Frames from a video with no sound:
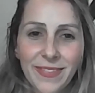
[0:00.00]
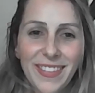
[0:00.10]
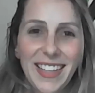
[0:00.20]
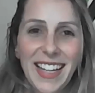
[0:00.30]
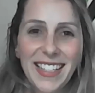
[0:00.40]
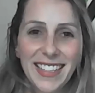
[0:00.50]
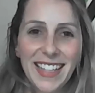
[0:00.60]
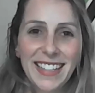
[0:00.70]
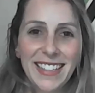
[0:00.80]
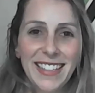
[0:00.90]
Thanks,
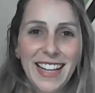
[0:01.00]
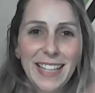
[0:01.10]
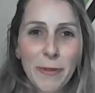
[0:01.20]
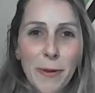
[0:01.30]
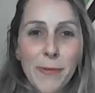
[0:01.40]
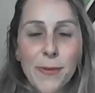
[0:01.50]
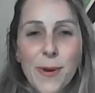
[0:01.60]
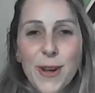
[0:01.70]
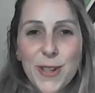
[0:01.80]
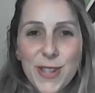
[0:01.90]
Max, and thanks everyone for
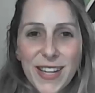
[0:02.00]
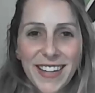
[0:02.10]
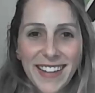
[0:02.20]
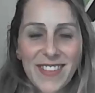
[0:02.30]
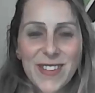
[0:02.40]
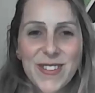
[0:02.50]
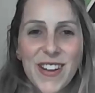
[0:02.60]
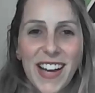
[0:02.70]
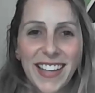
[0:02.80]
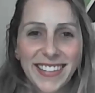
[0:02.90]
watching. Have a good night.